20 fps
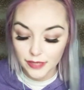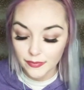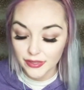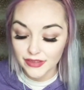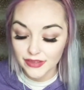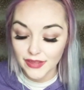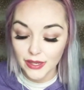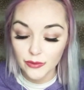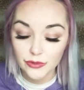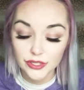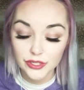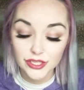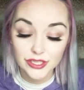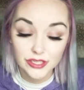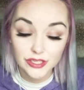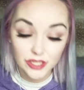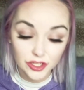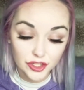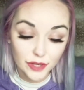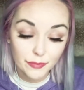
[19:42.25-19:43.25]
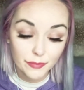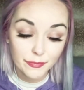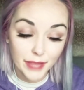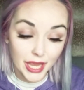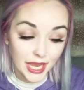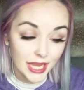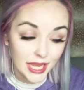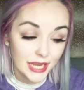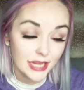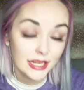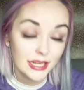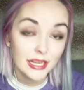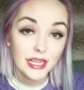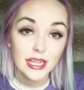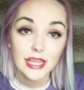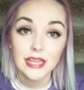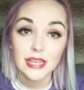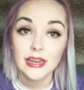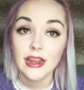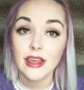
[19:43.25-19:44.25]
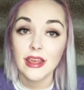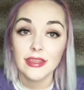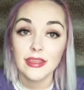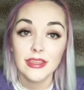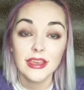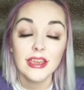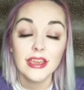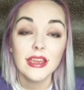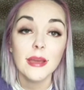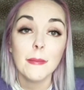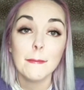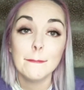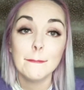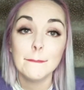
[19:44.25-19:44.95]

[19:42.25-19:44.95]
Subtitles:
but they were such a pain in the